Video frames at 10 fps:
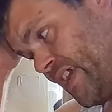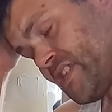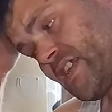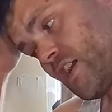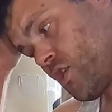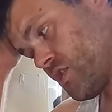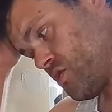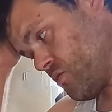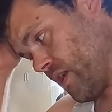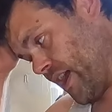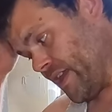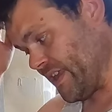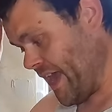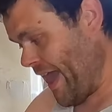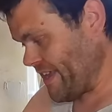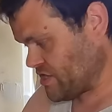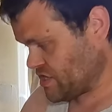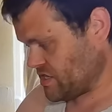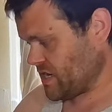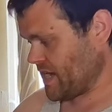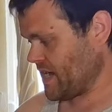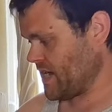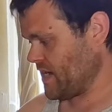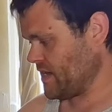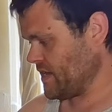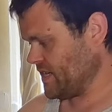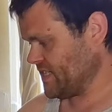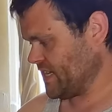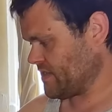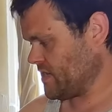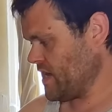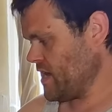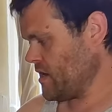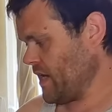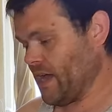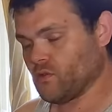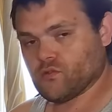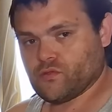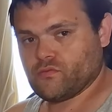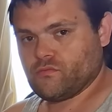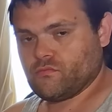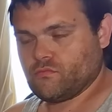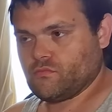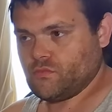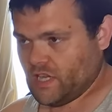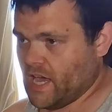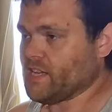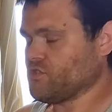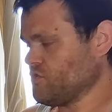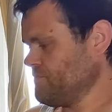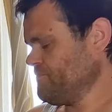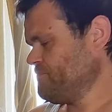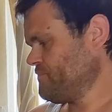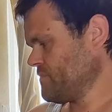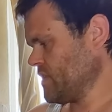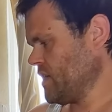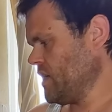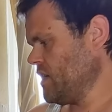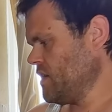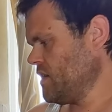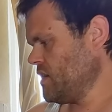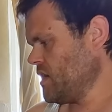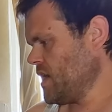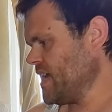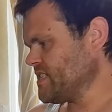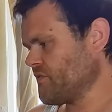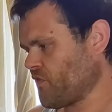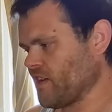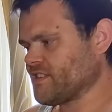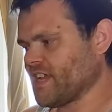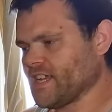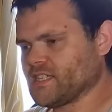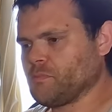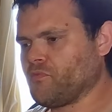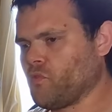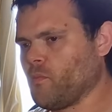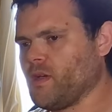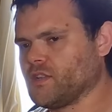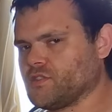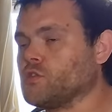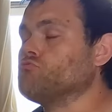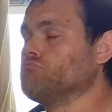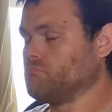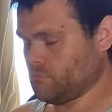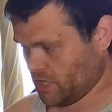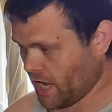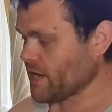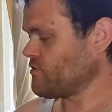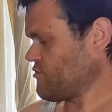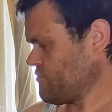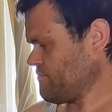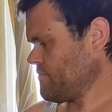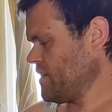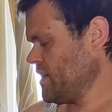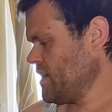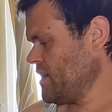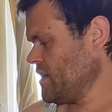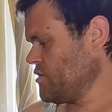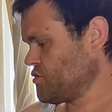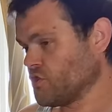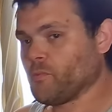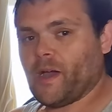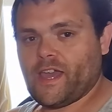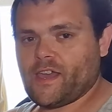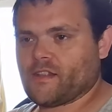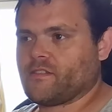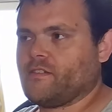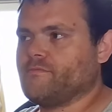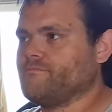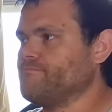Is it a good cooler? Yes. Is it loud? Yes. Is it fantastic performance? Yes. Should you buy it?